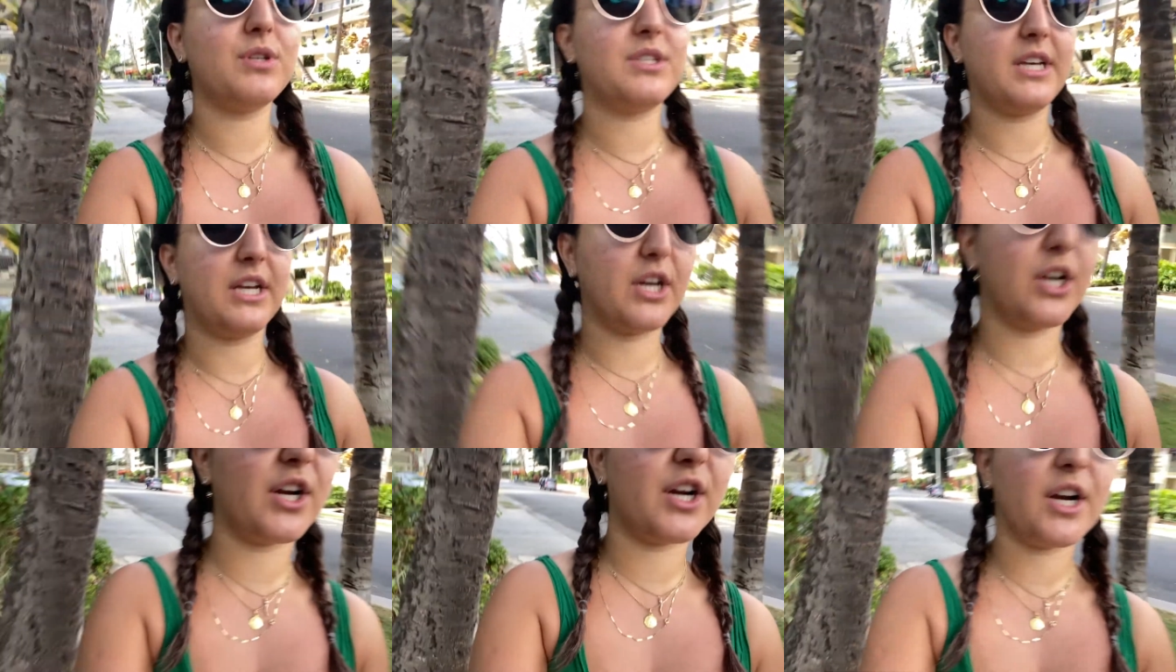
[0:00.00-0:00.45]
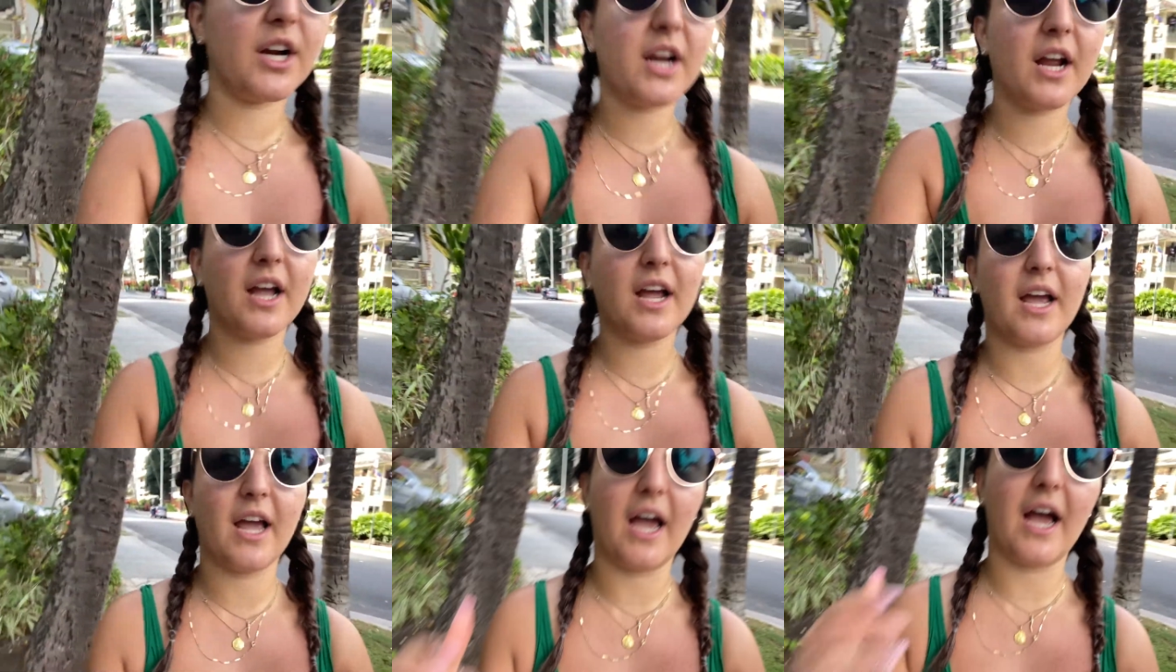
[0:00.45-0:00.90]
dinner
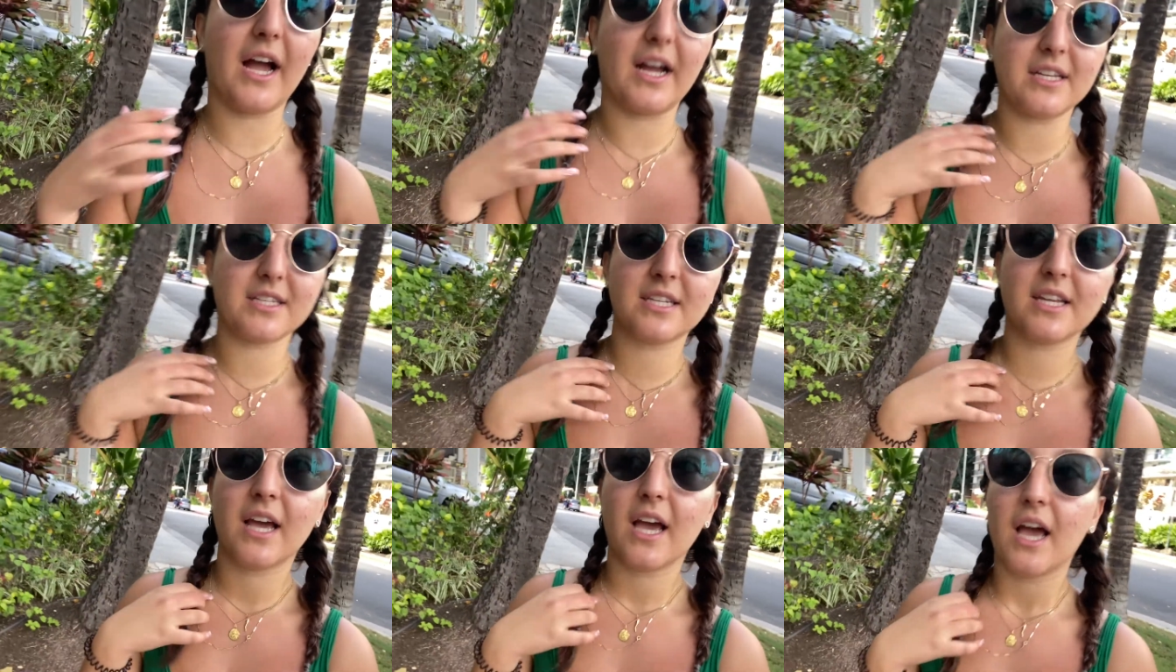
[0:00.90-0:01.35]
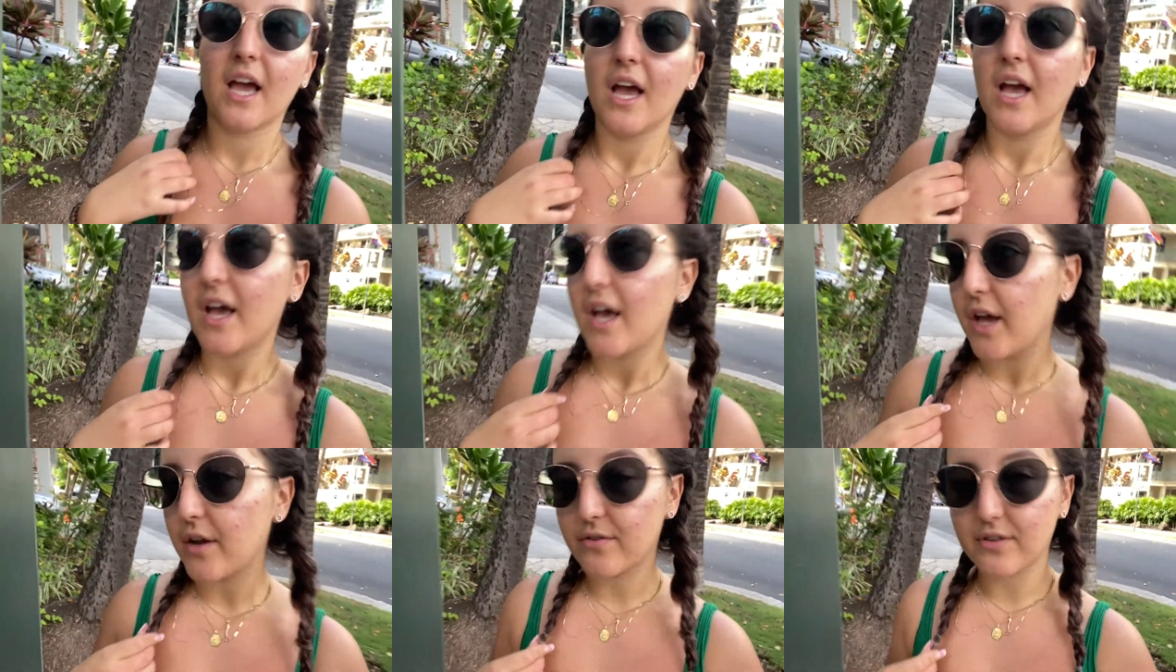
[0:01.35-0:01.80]

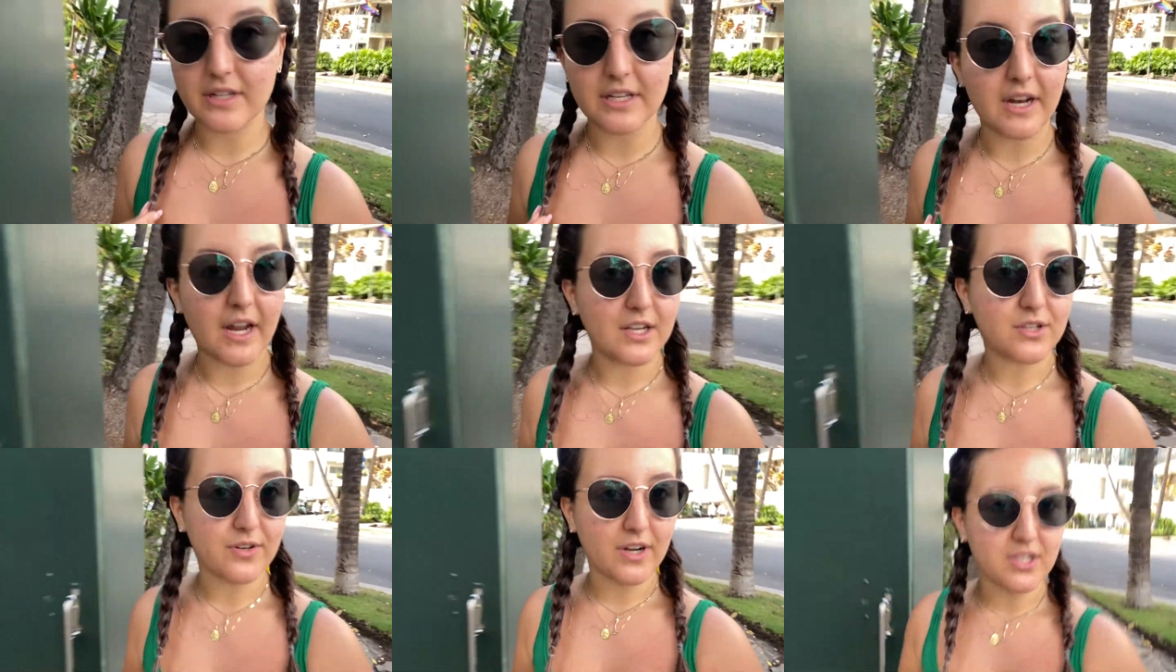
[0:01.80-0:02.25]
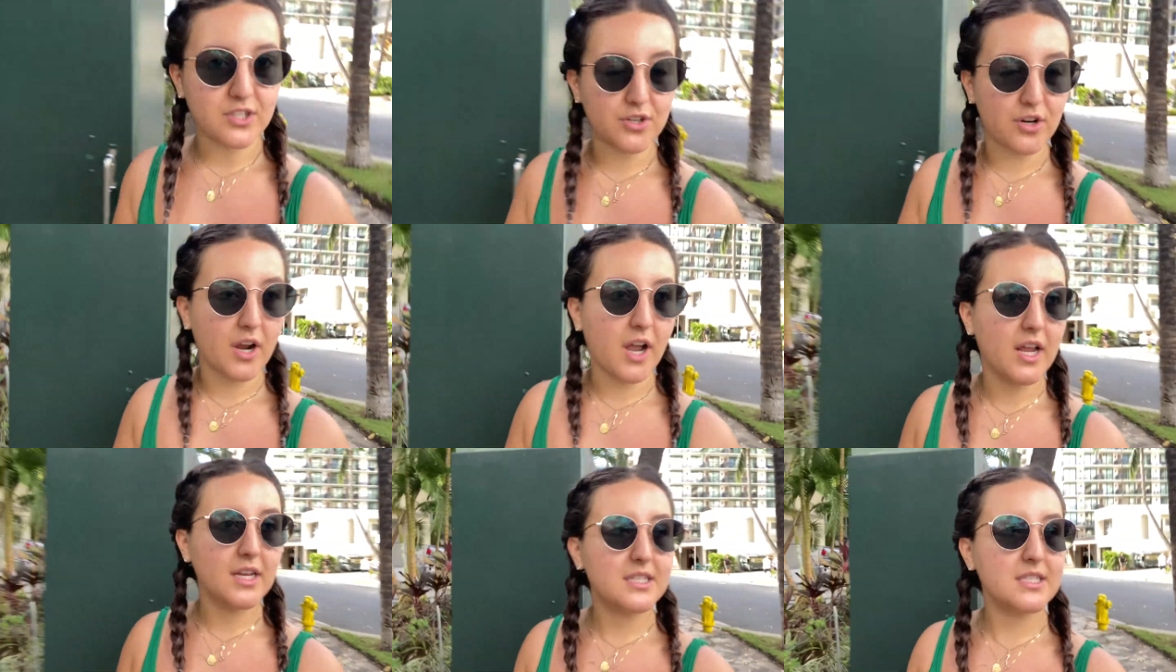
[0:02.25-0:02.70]
at a really nice
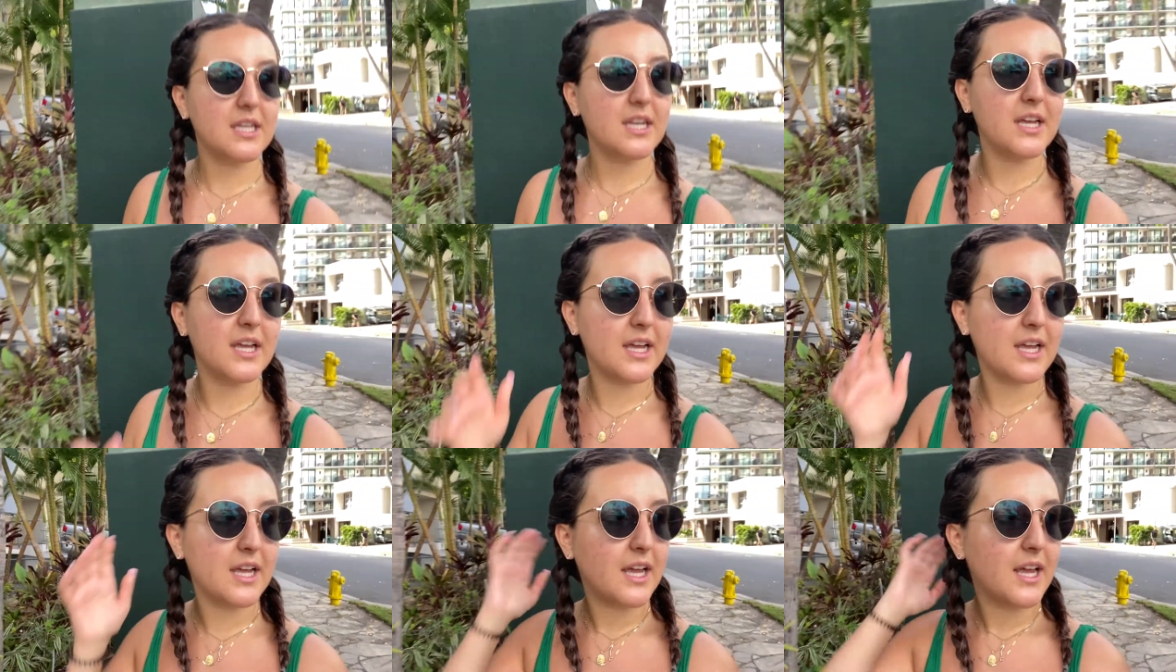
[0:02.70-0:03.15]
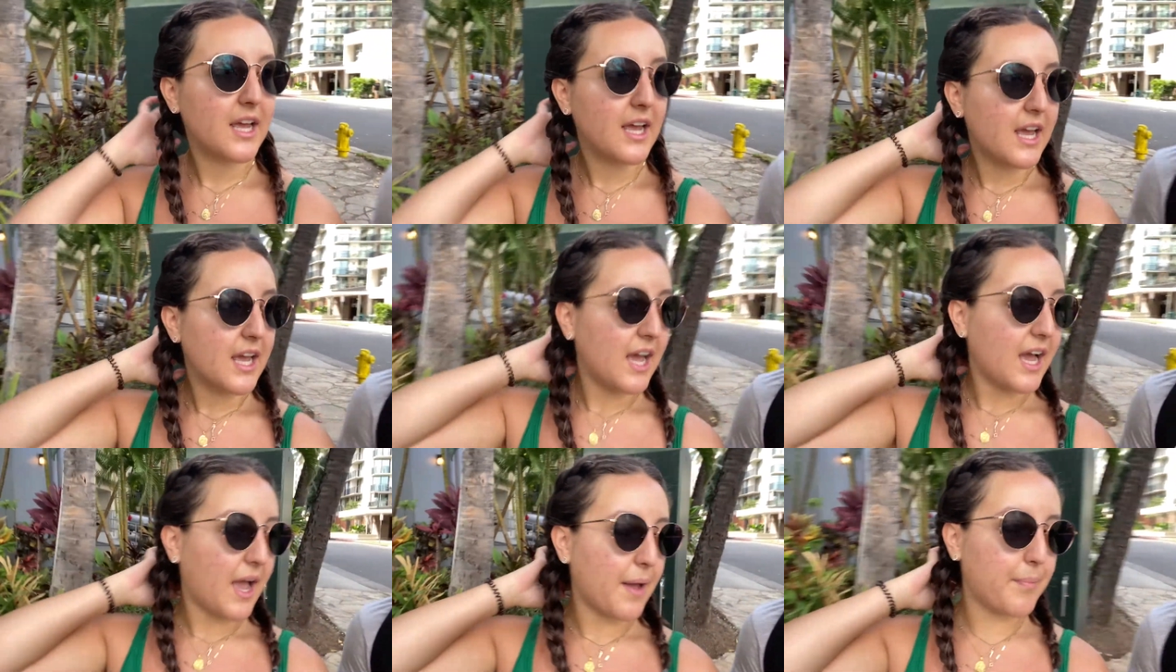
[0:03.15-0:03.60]
restaurant.
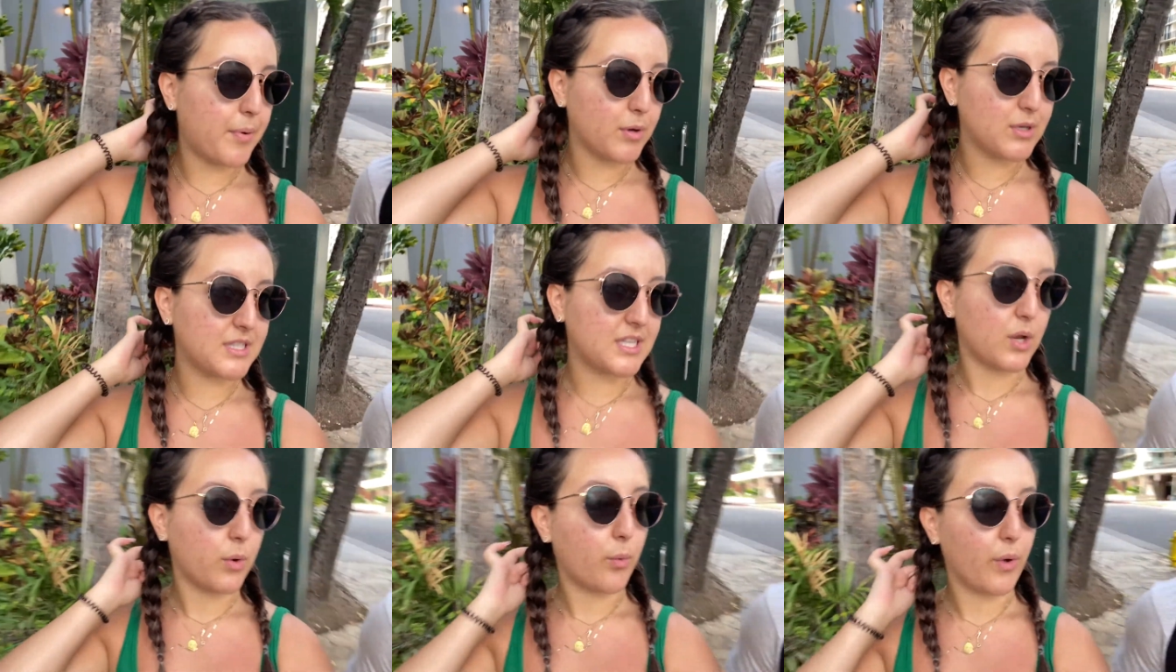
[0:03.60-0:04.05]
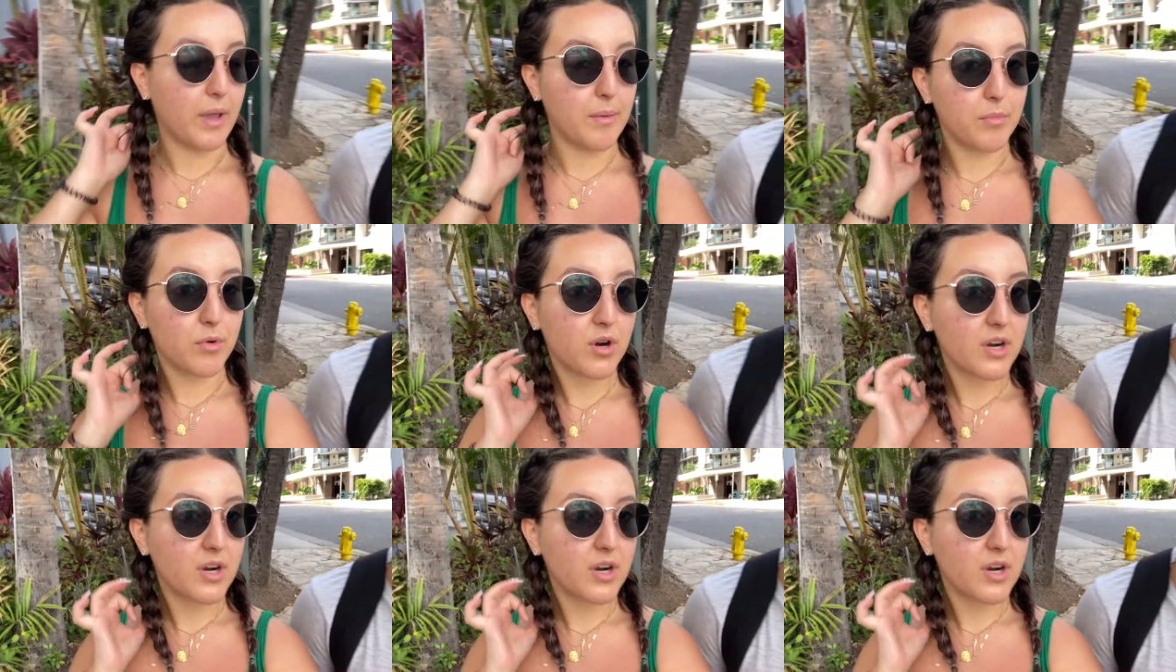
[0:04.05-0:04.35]
I posted way more